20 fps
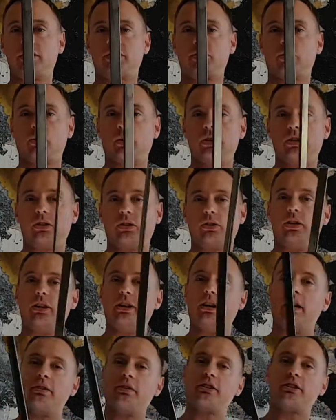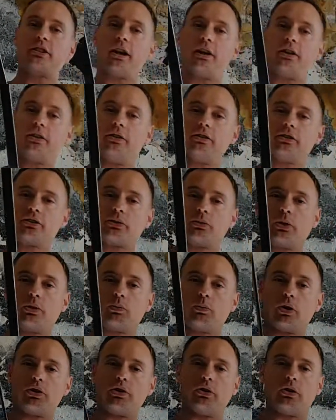sword to the other side of their sword,
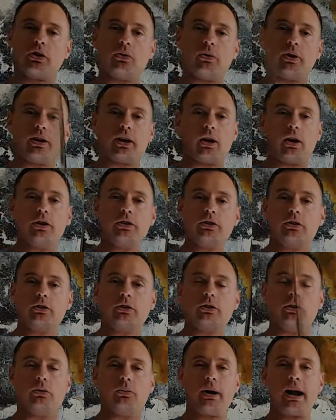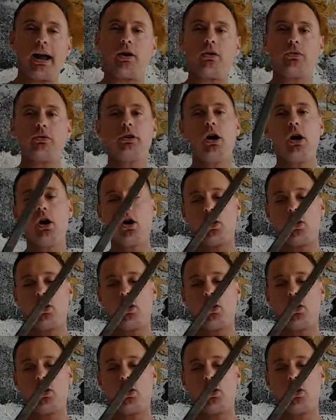whether you're going under or around,